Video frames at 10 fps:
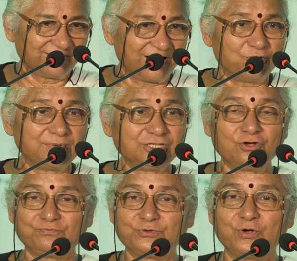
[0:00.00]
How many
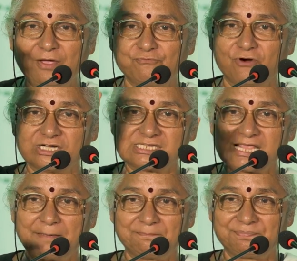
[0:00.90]
of you have
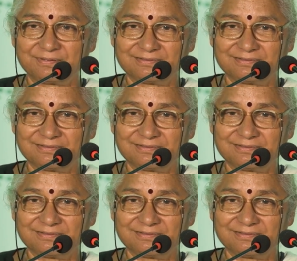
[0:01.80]
WhatsApp?